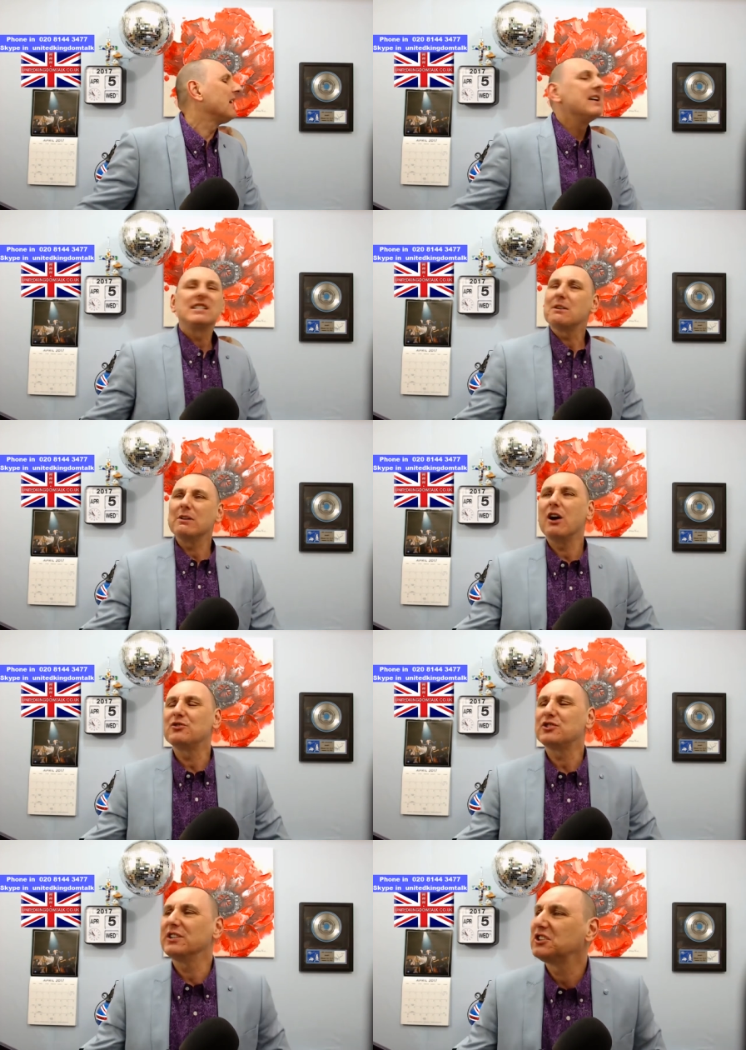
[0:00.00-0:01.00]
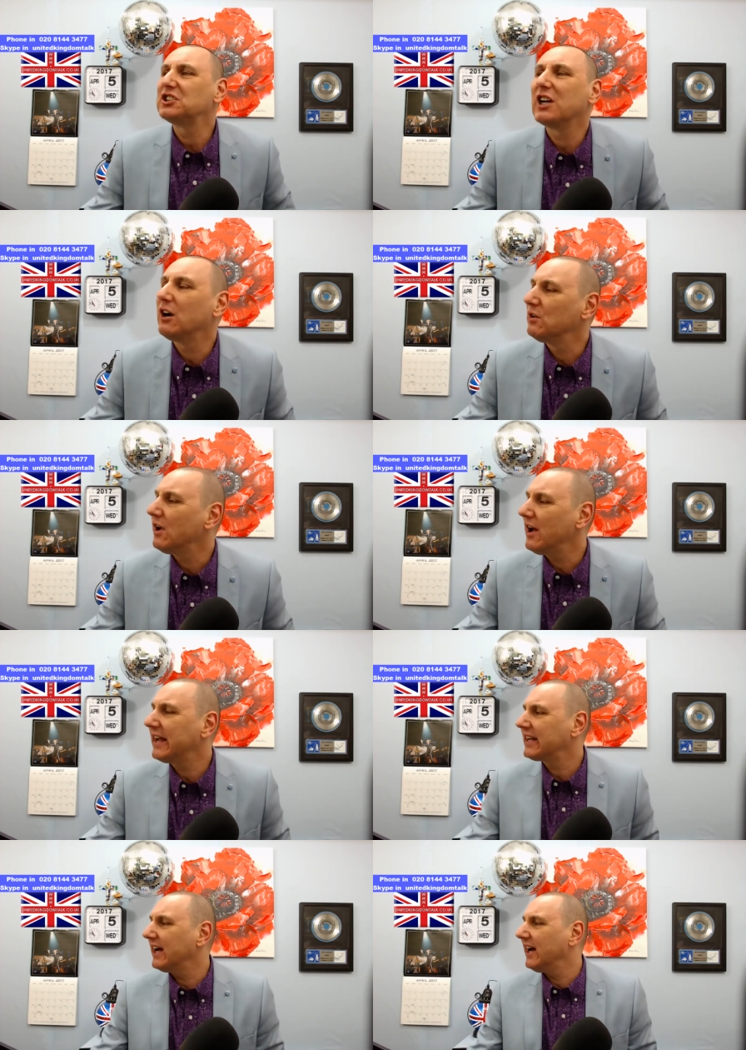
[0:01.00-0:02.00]
someone hosting the show
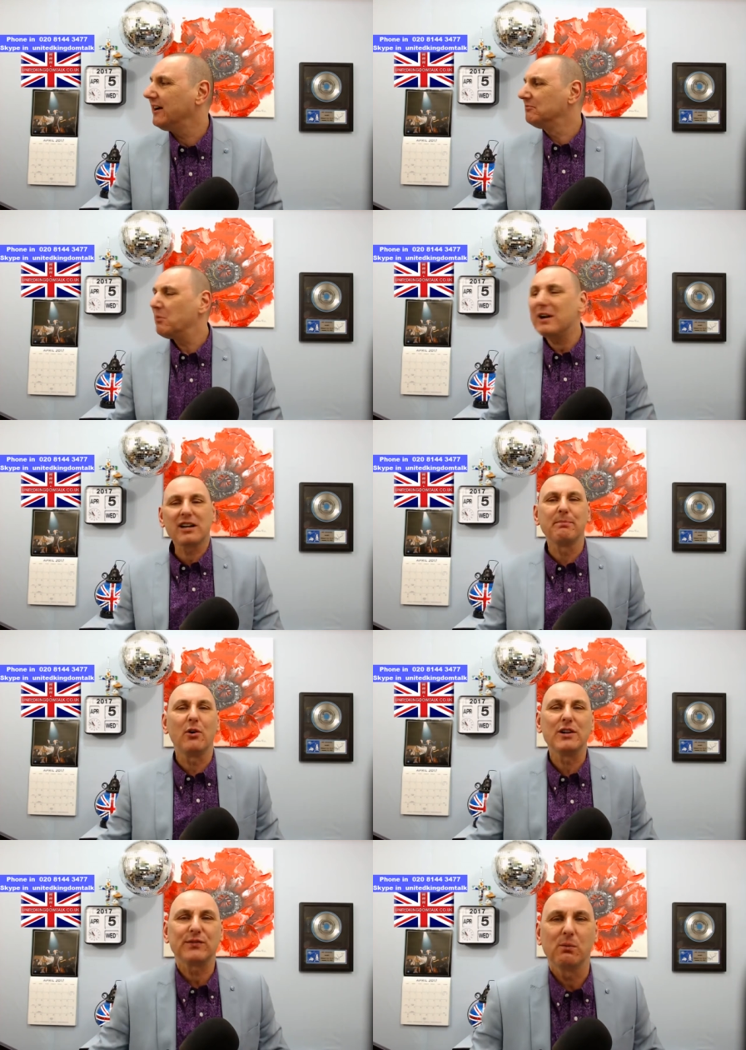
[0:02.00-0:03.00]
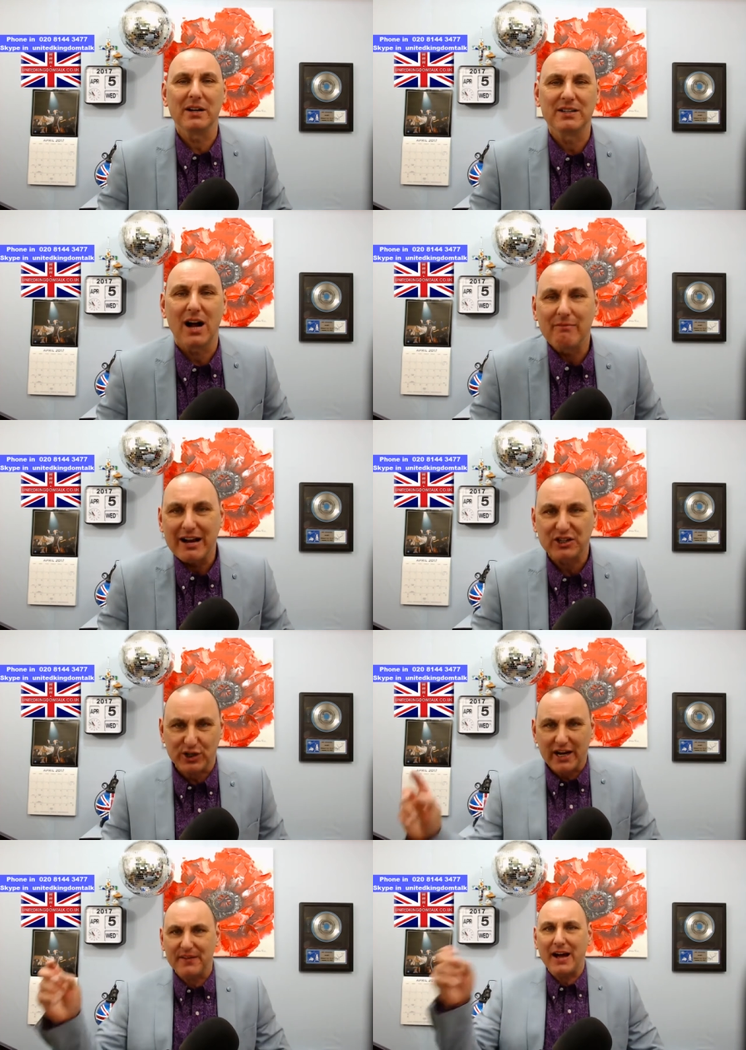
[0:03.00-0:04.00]
like um, one of the boys from One Direction.
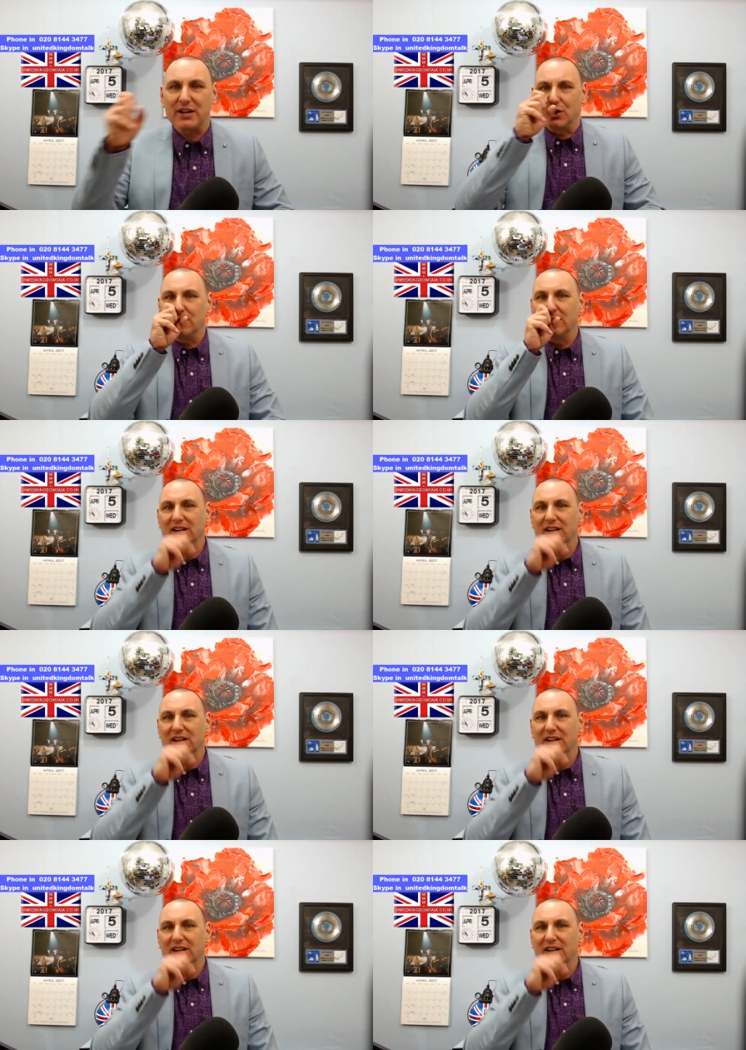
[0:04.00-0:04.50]
Here, that'll do.